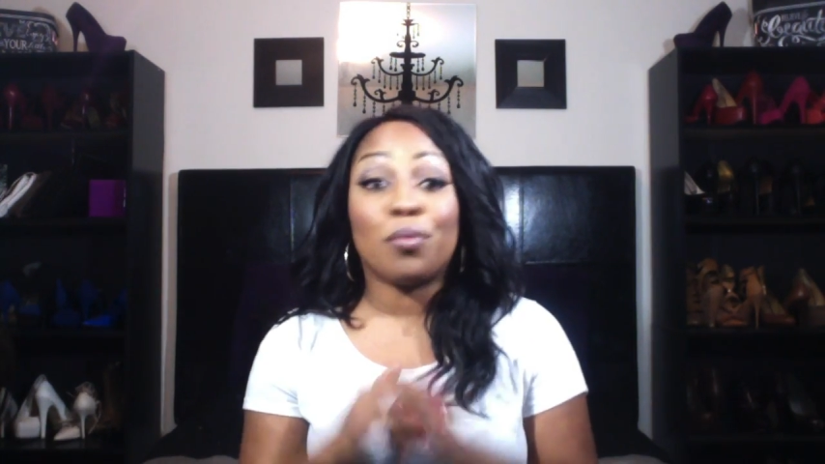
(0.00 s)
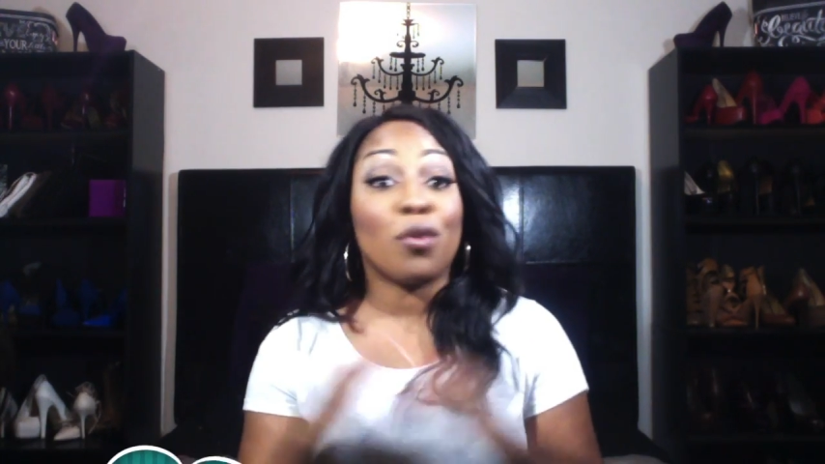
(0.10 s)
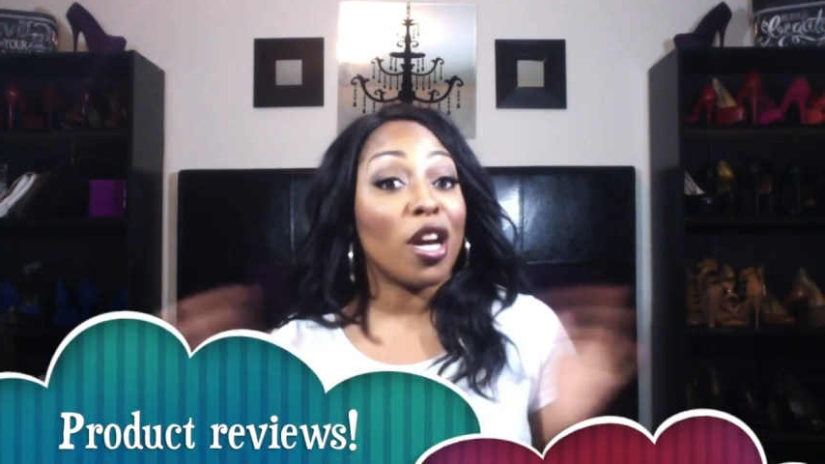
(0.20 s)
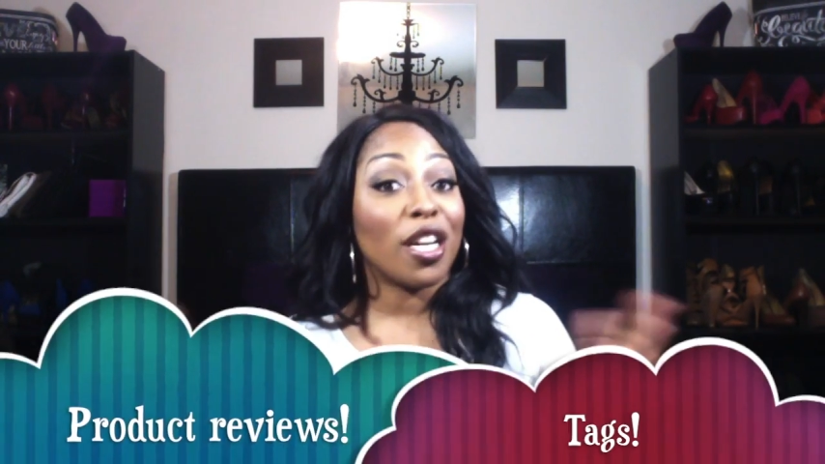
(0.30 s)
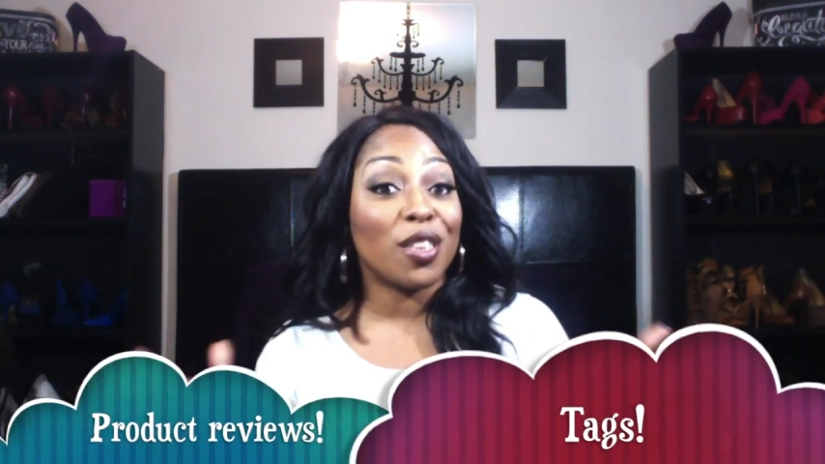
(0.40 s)

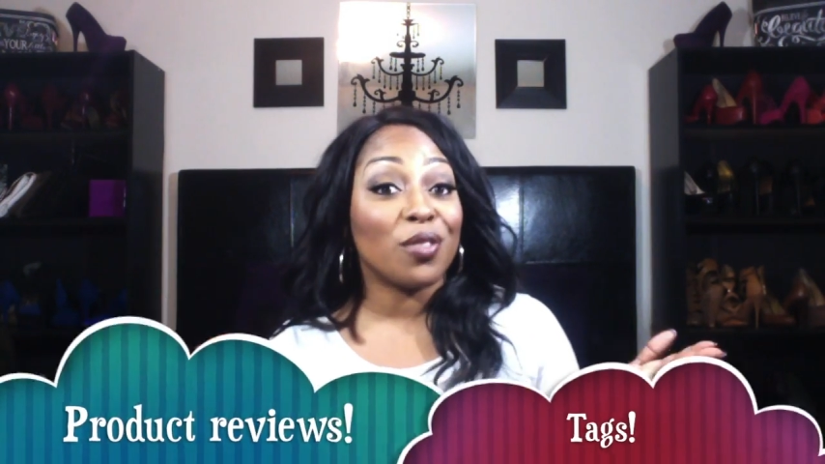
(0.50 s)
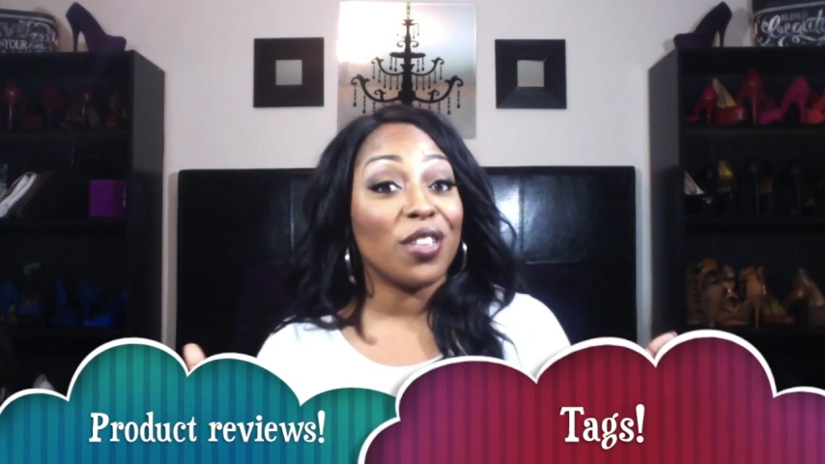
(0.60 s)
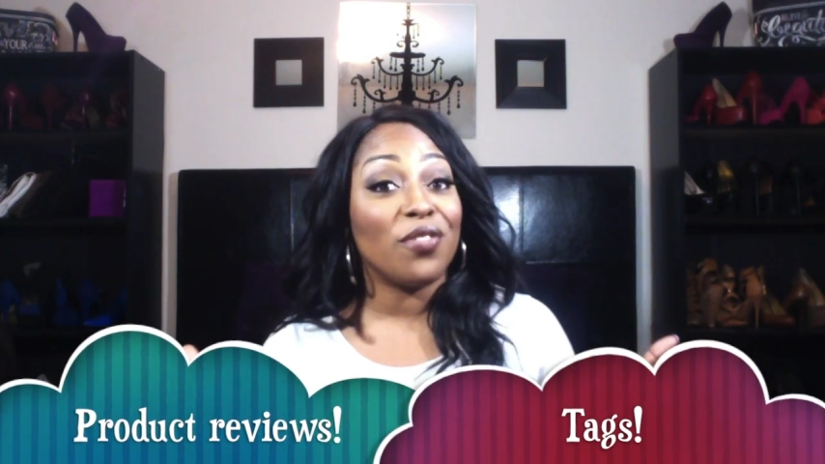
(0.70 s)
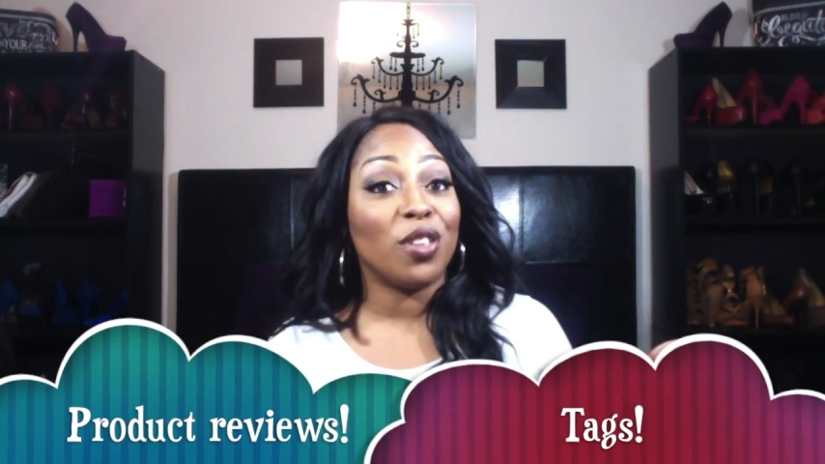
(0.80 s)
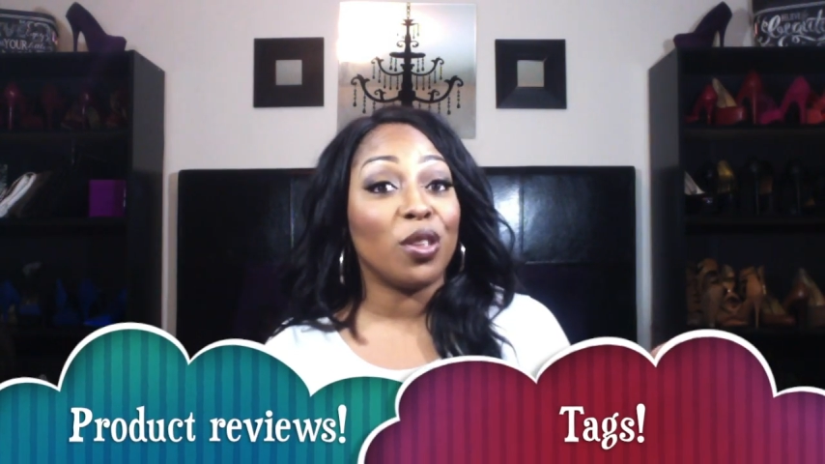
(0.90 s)
product
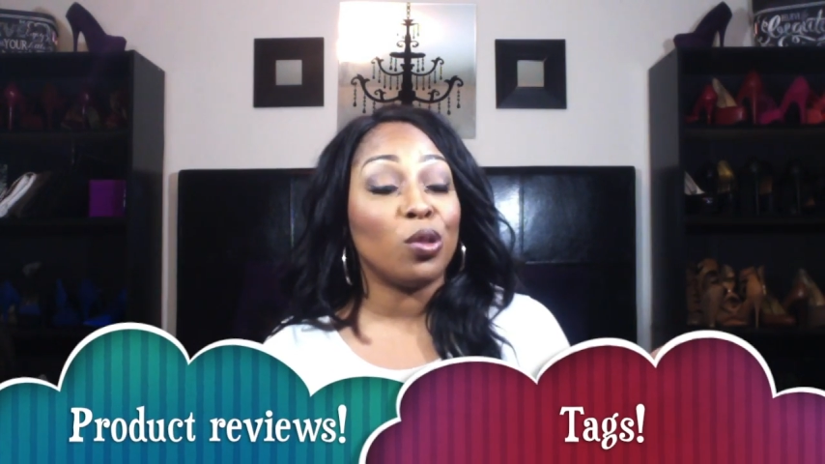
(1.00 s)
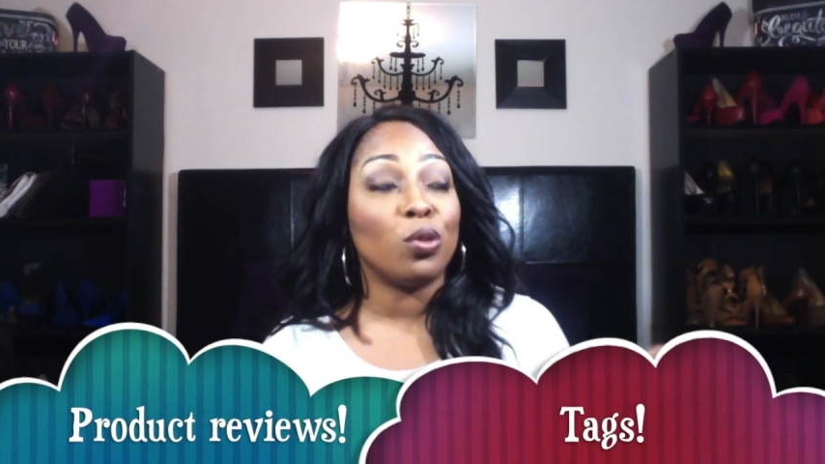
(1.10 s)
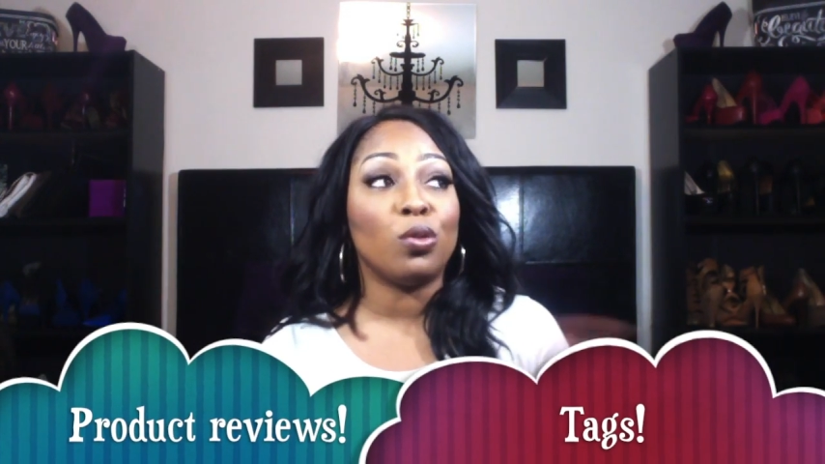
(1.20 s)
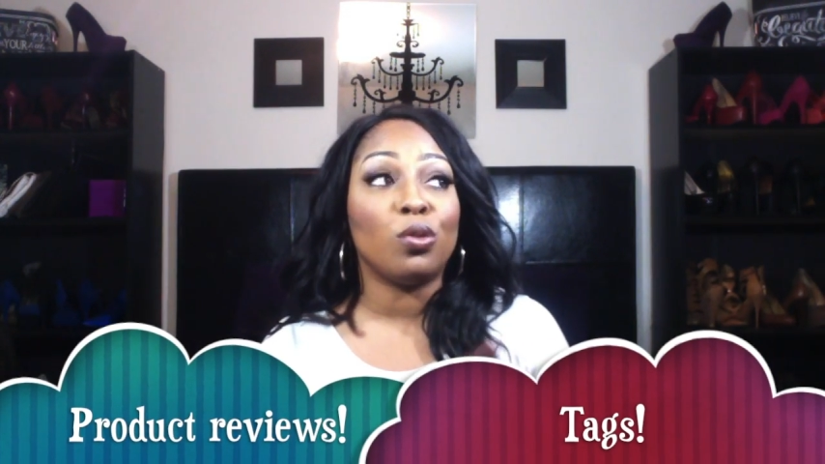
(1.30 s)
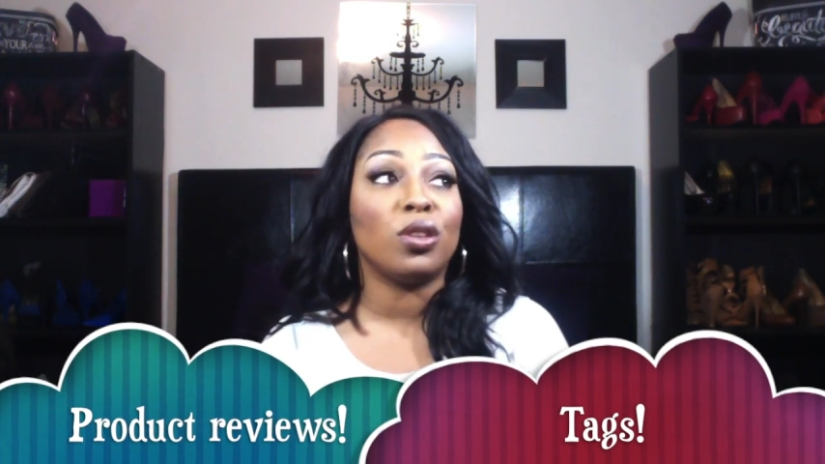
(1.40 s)

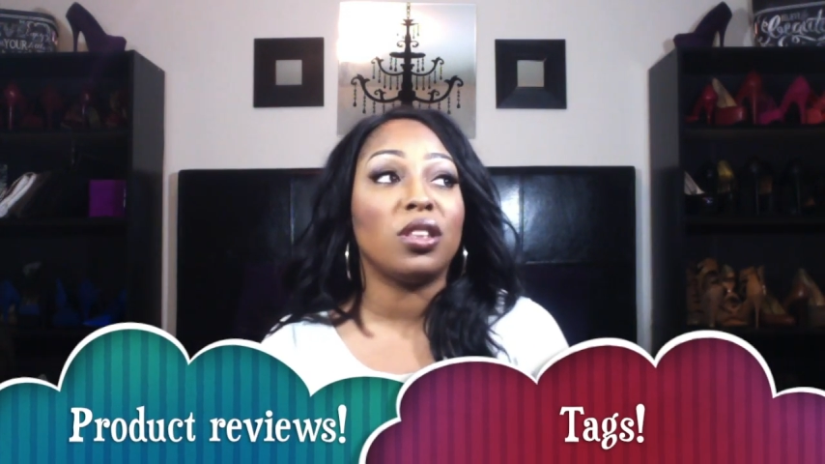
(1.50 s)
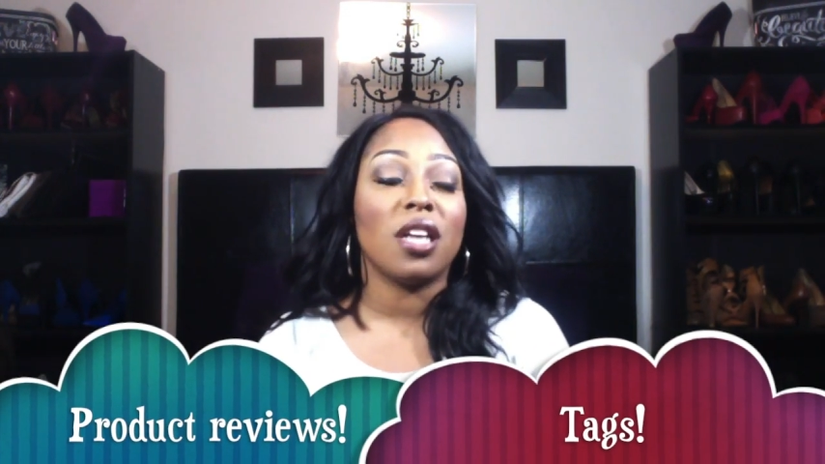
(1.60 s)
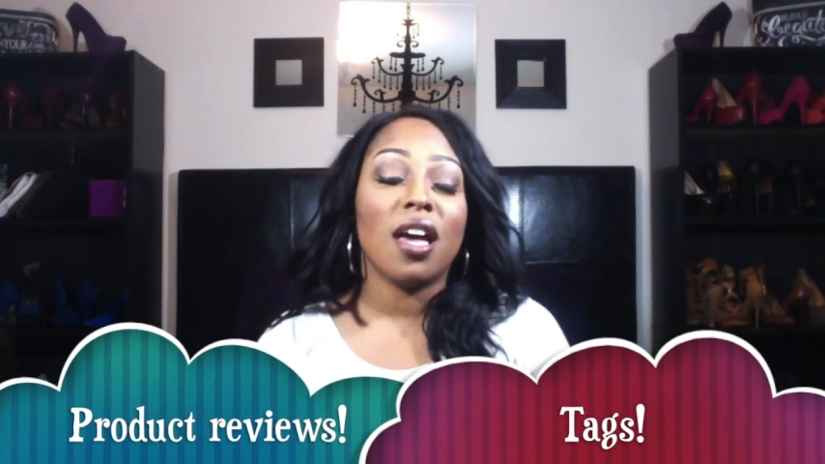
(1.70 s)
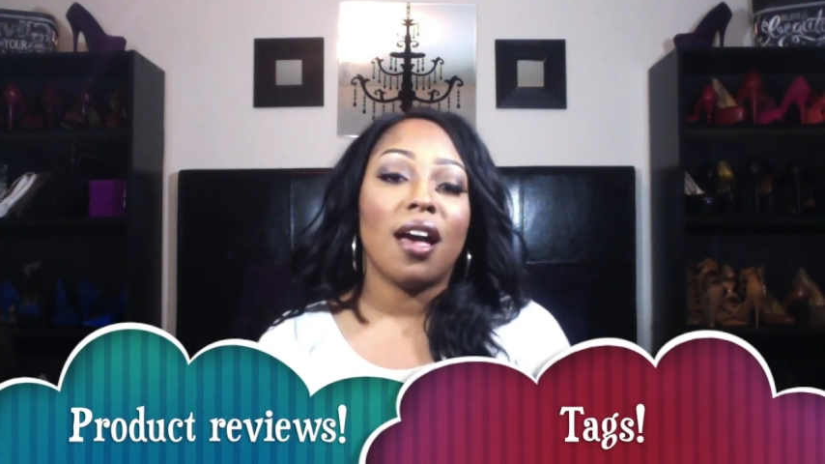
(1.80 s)
reviews,